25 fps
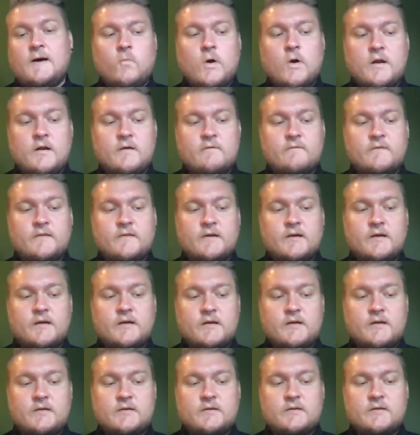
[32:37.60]
One of
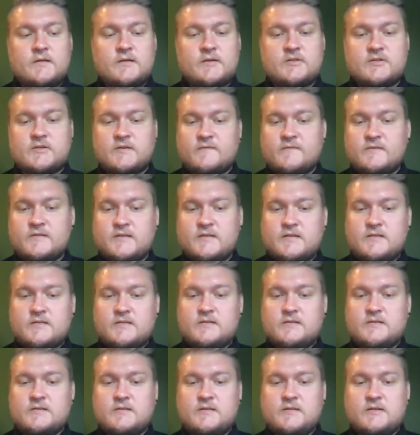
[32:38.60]
the, the
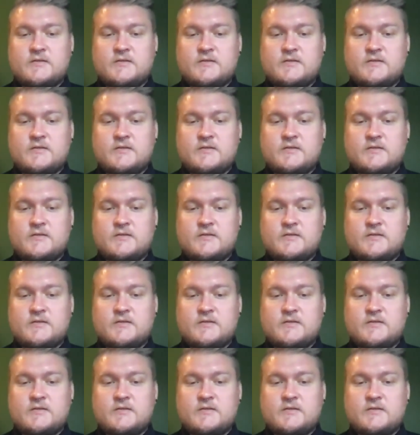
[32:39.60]
services,